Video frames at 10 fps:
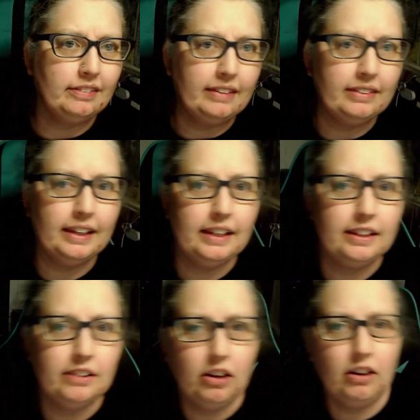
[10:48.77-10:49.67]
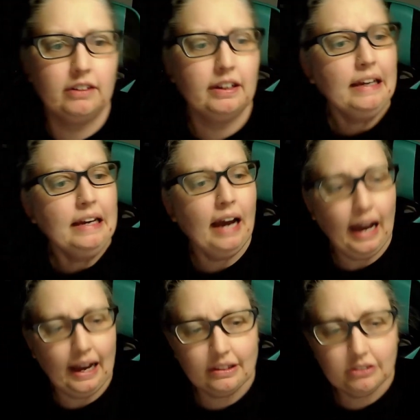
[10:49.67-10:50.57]
I think he taught
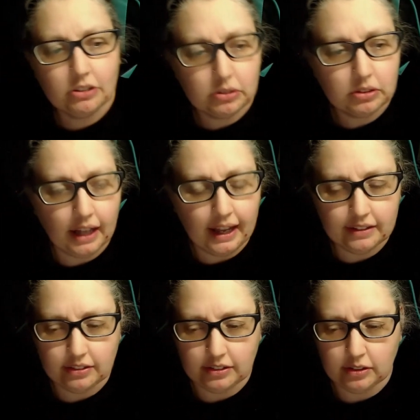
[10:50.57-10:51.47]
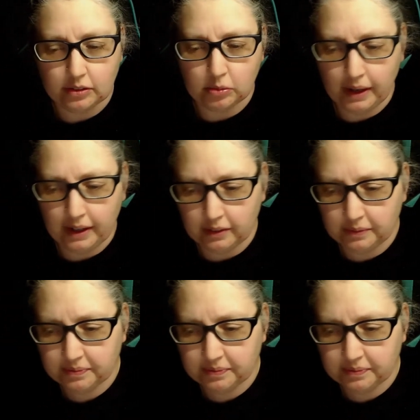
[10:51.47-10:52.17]
high school classes as well.